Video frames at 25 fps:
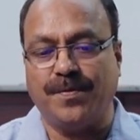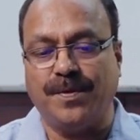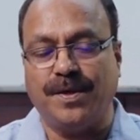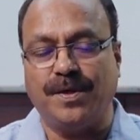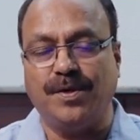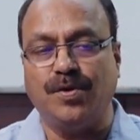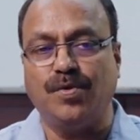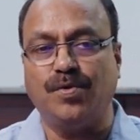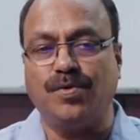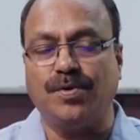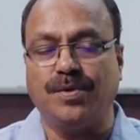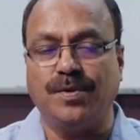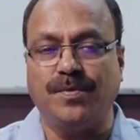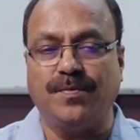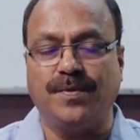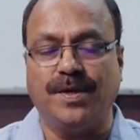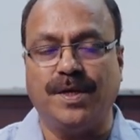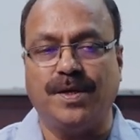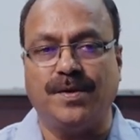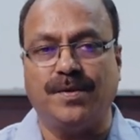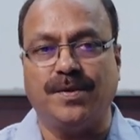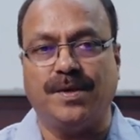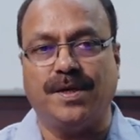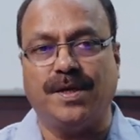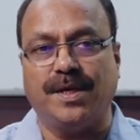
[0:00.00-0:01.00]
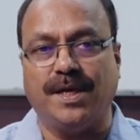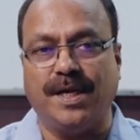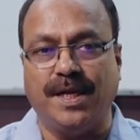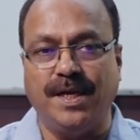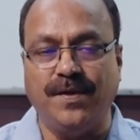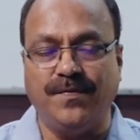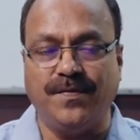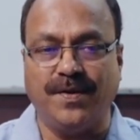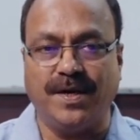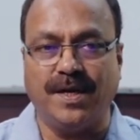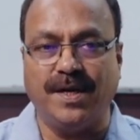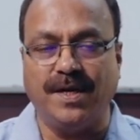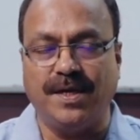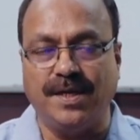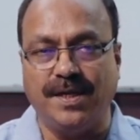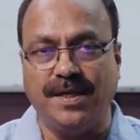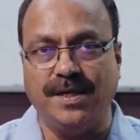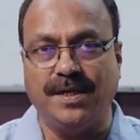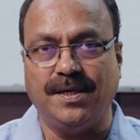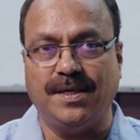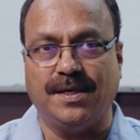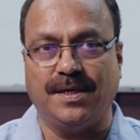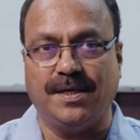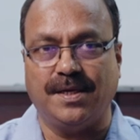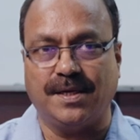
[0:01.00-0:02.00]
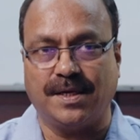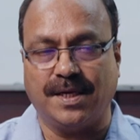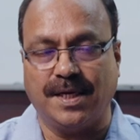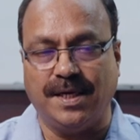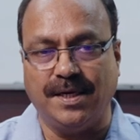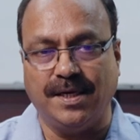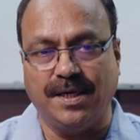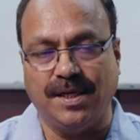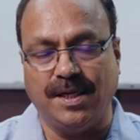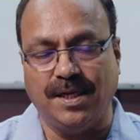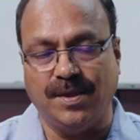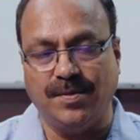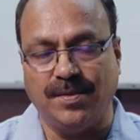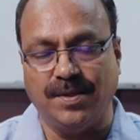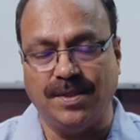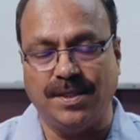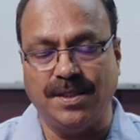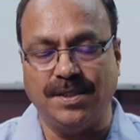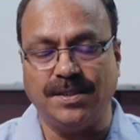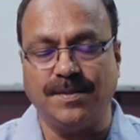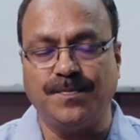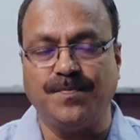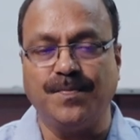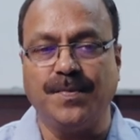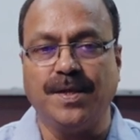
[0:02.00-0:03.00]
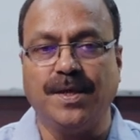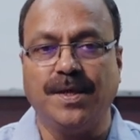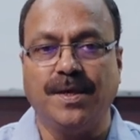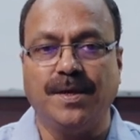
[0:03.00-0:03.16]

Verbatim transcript: When you, when uh, any faculty uh, can deliver this,